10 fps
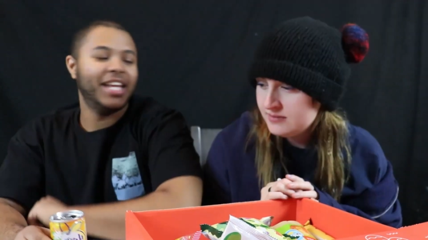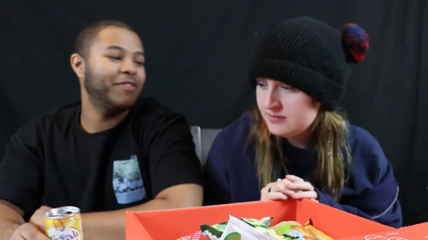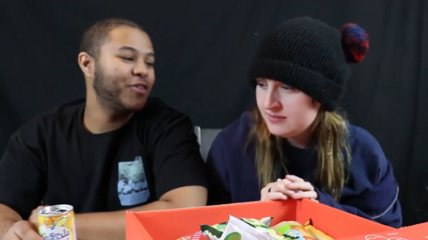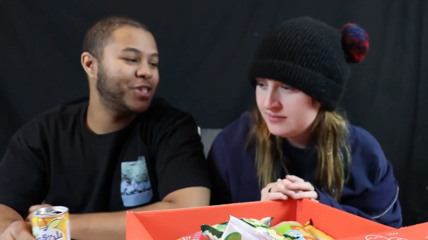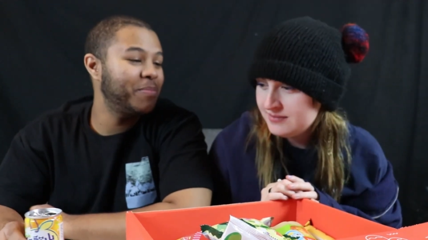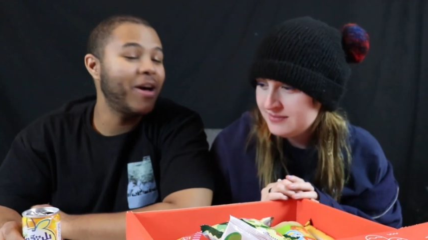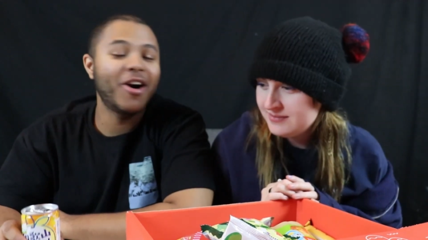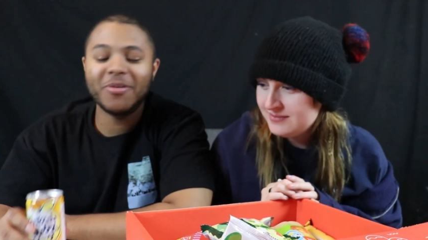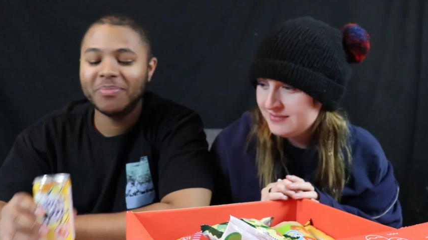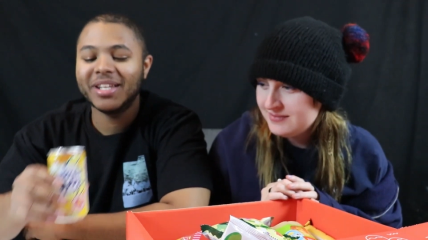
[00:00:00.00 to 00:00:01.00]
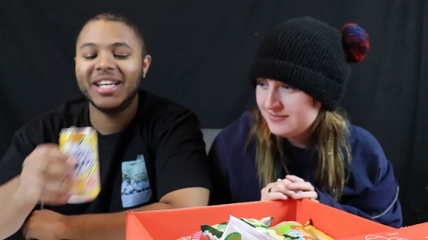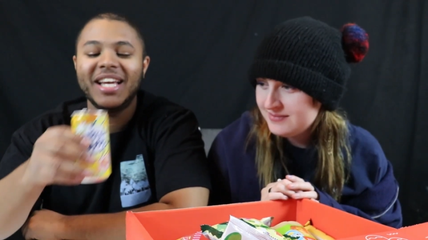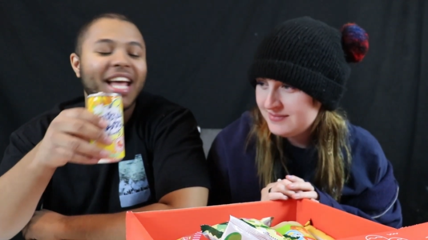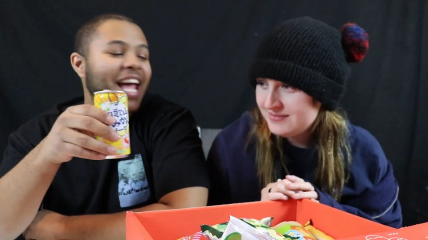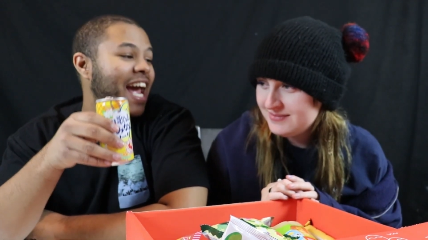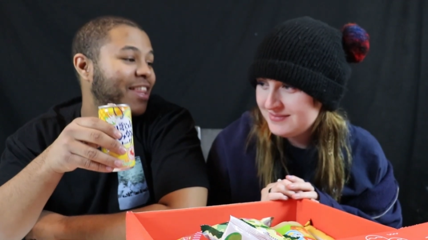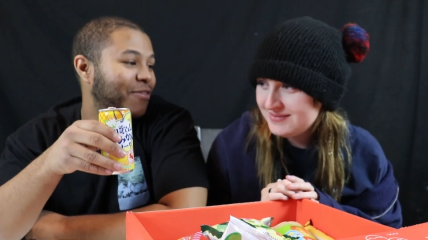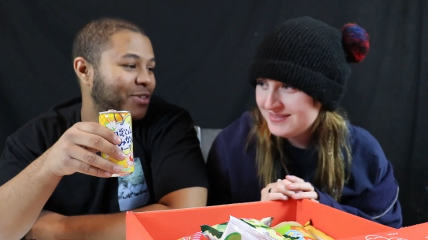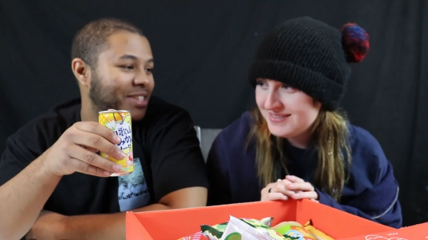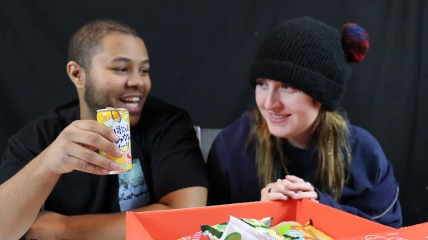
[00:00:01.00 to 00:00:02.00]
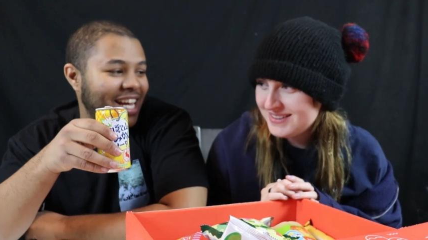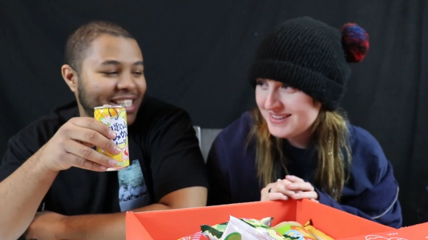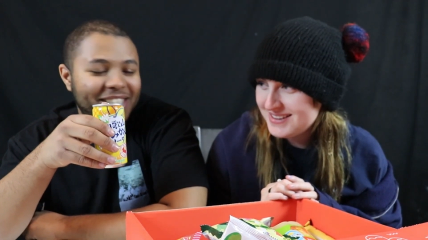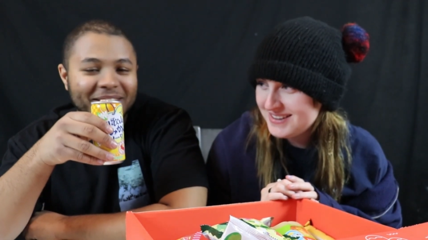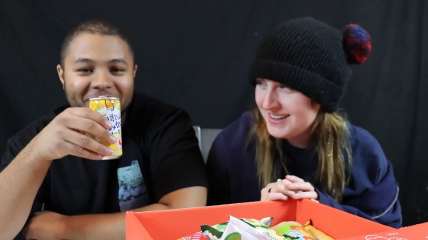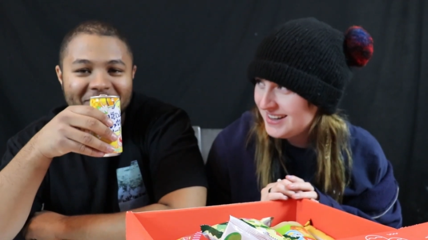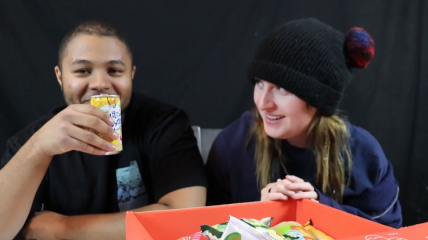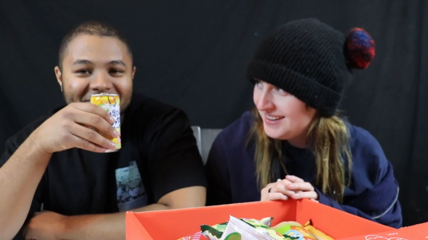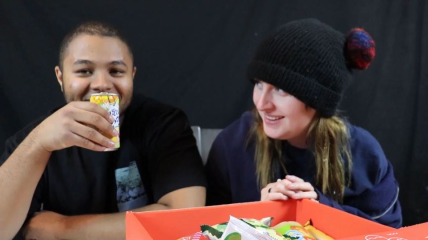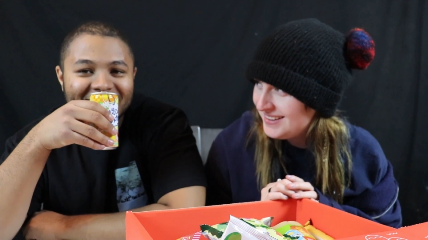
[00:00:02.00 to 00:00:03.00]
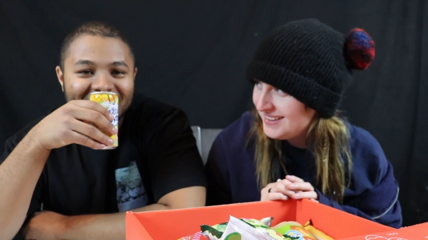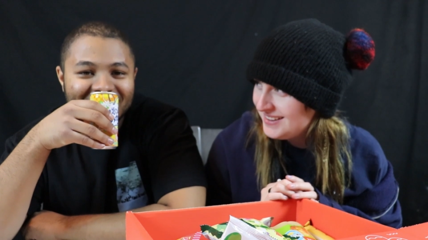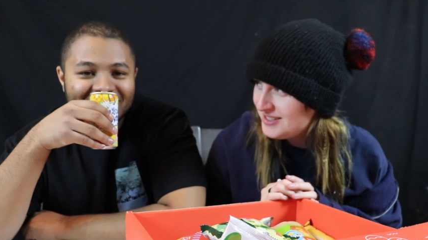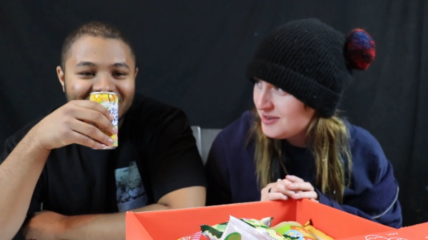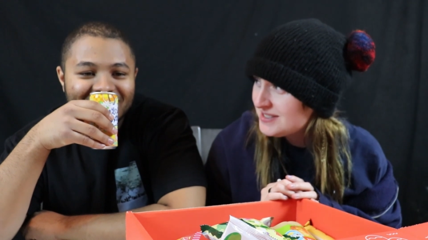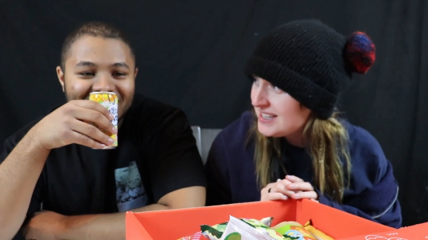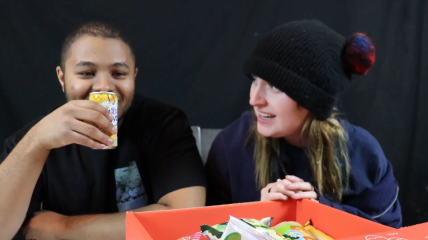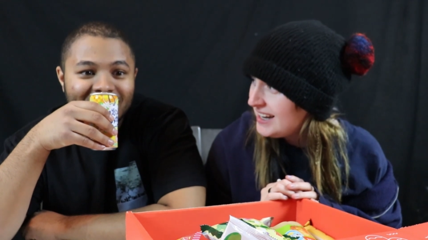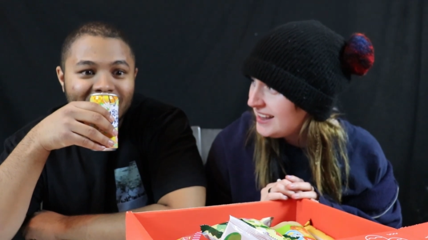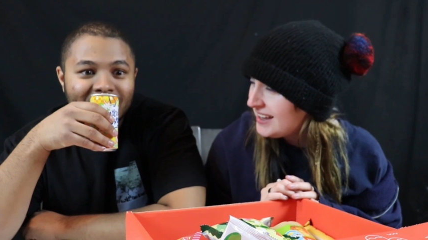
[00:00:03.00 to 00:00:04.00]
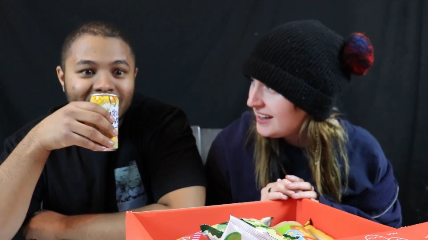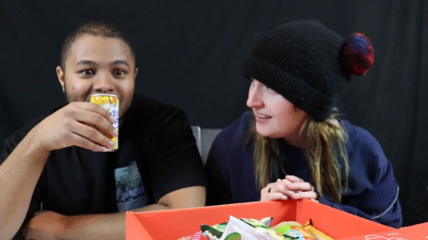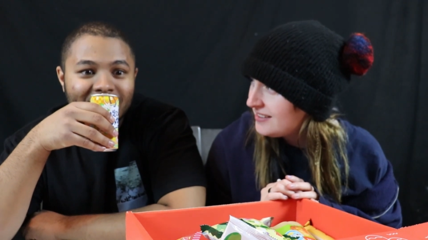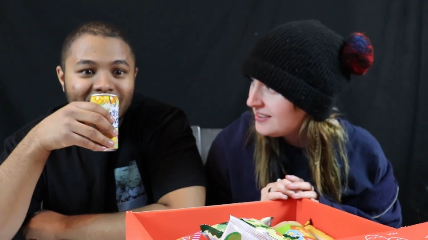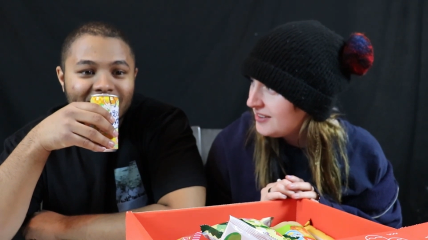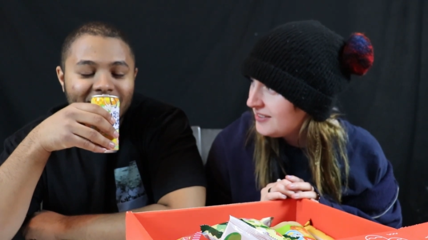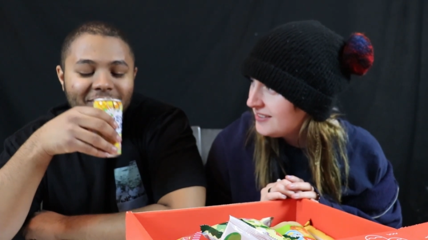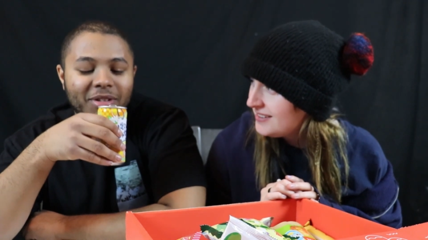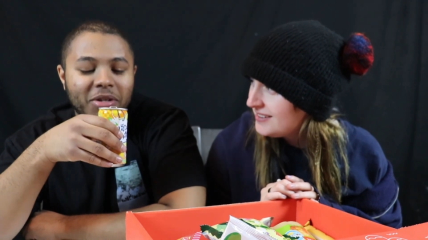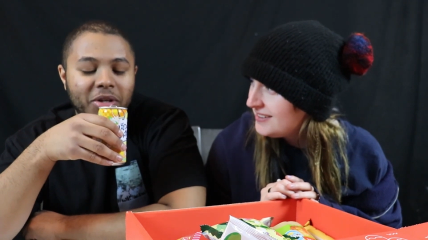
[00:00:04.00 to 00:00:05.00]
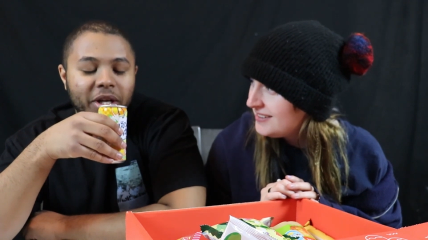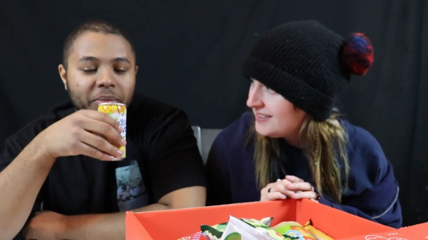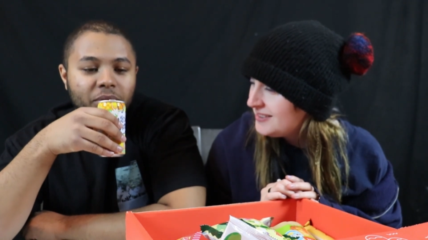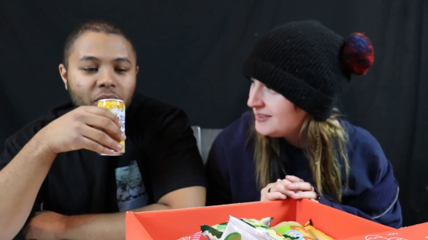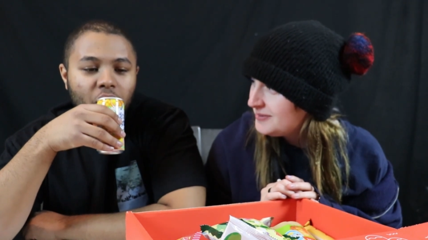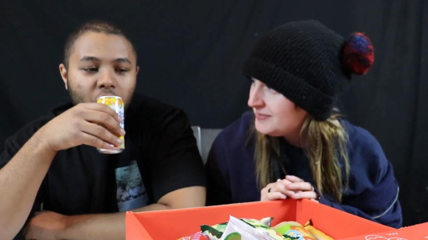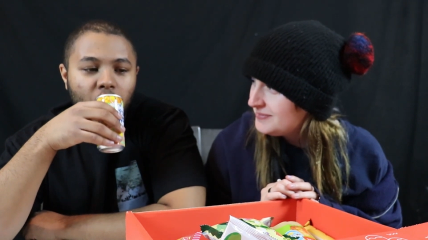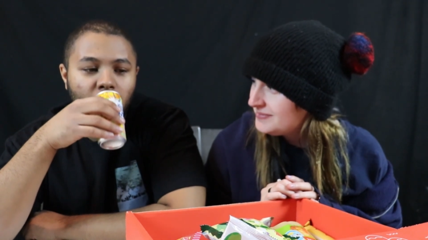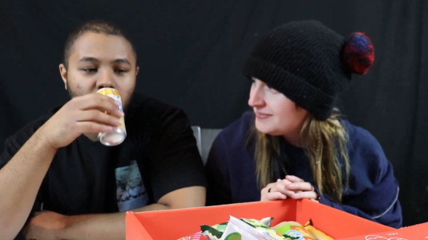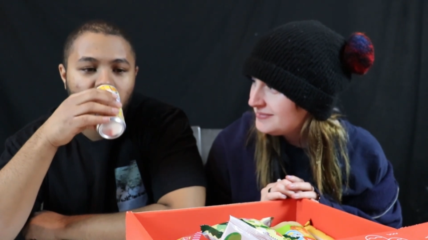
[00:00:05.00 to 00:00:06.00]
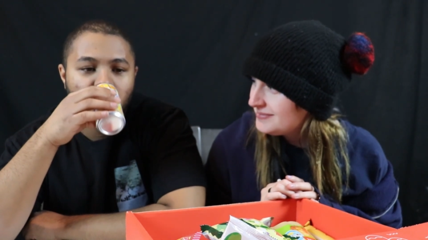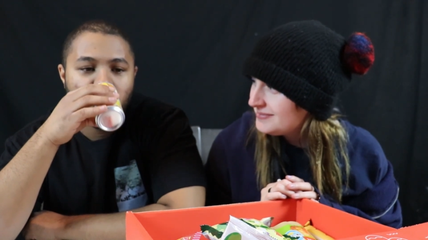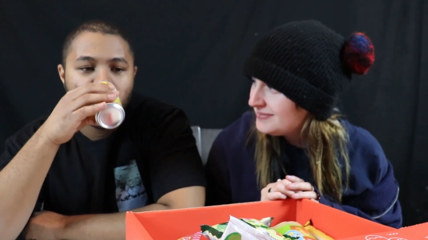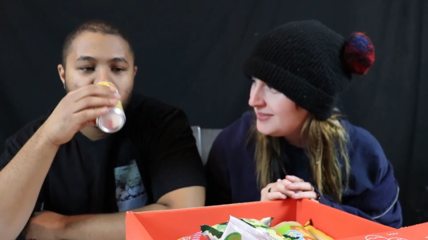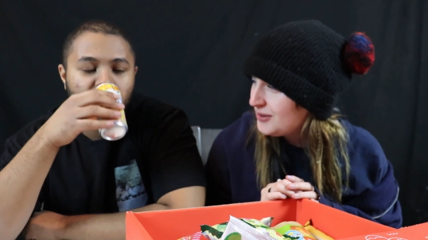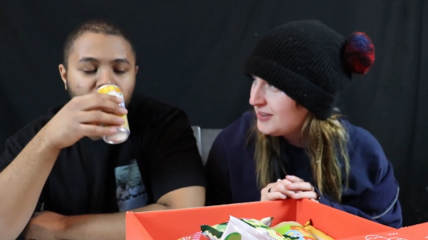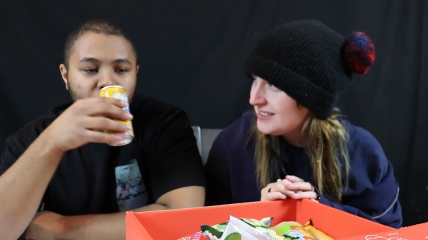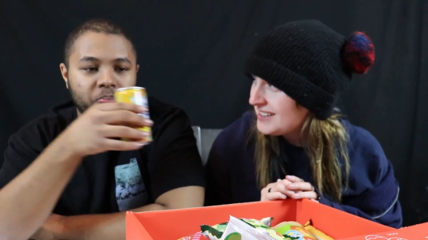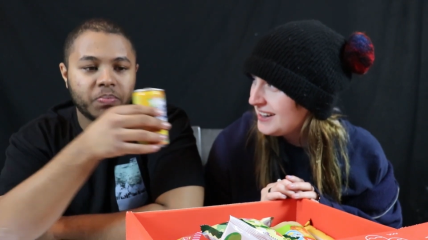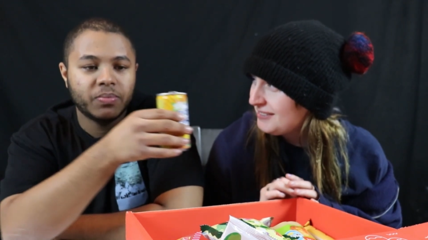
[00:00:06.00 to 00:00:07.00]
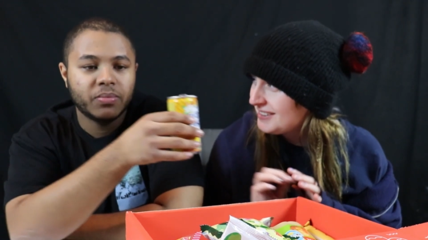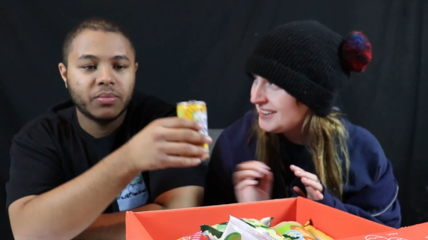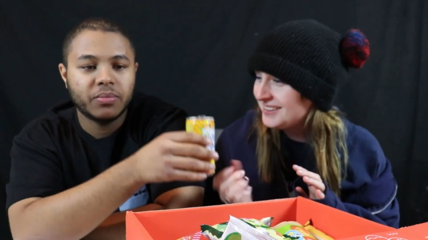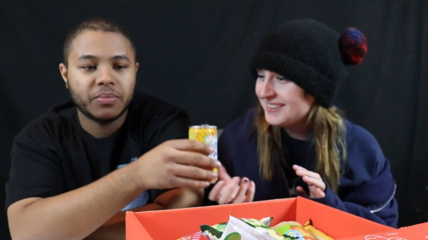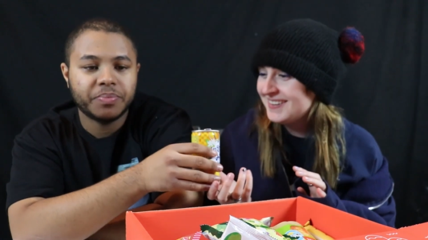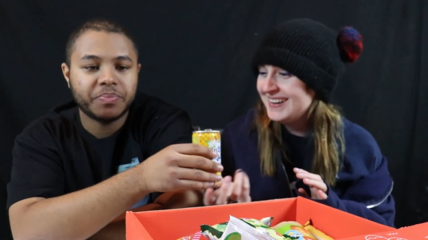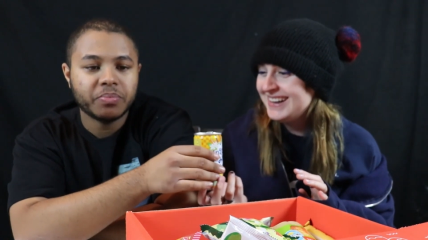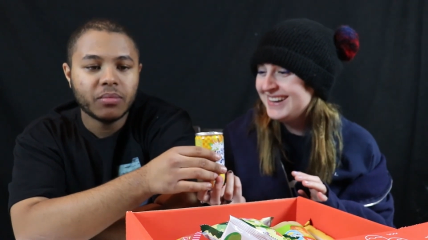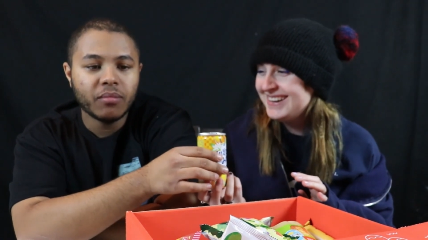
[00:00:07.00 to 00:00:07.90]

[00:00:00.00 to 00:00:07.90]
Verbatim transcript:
Speaker 1: get the first smell and the first taste.
Speaker 2: Okay. Don't say anything, though. Okay. Your face said everything, though.